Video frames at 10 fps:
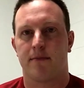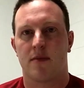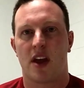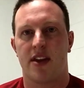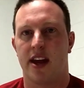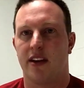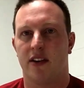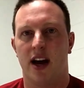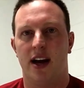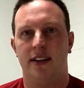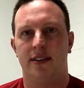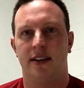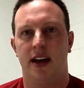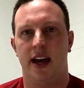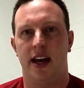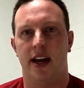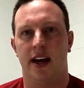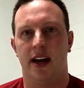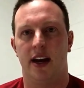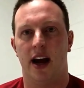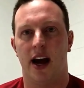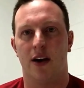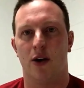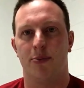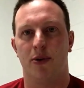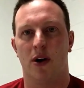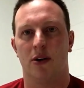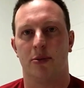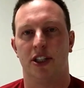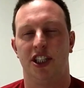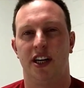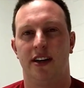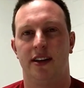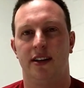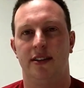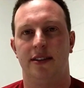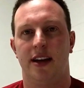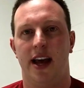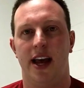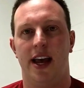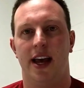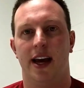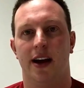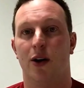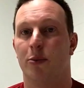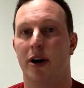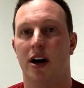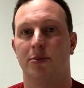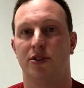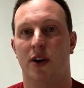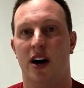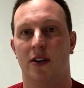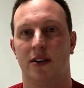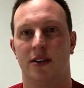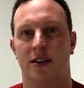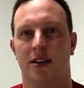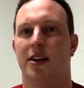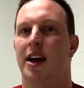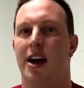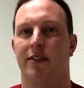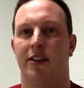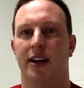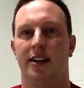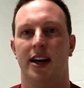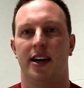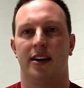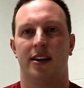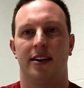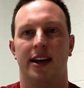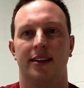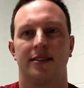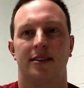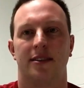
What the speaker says: Thank you guys, and I hope you all appreciate this, and I hope it helps you out. Have a great day. Thanks.